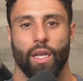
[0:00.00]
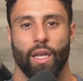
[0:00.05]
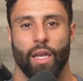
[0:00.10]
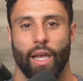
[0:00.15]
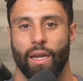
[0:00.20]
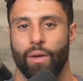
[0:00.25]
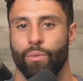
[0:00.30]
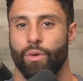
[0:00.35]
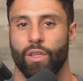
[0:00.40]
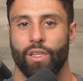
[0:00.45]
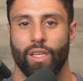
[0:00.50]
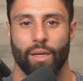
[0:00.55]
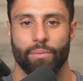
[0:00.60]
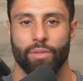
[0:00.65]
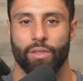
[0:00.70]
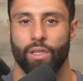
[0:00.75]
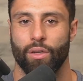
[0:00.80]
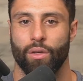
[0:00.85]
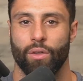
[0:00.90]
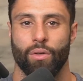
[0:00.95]
And when it comes
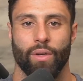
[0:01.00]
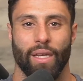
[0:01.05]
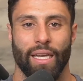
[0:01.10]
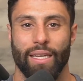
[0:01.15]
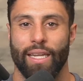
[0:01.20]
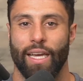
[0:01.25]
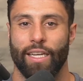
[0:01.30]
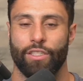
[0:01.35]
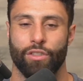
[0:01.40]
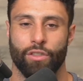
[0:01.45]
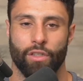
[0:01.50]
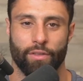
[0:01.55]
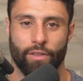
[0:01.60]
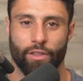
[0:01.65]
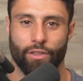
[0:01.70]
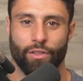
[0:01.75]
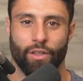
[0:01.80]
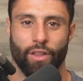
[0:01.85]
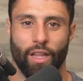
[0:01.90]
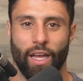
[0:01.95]
to index
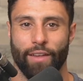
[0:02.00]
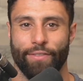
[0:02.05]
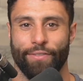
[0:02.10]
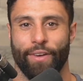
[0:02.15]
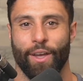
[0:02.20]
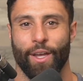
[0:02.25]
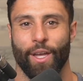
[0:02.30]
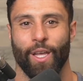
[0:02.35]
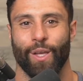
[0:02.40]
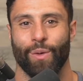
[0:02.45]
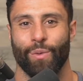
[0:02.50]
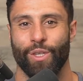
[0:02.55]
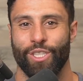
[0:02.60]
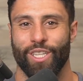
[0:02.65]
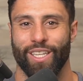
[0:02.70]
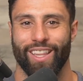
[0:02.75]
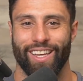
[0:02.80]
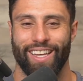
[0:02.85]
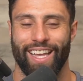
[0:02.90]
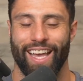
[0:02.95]
universal life, we should
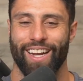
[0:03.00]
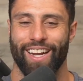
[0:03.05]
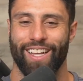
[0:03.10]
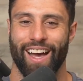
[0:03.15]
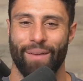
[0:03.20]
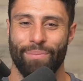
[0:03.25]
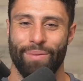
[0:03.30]
look at a company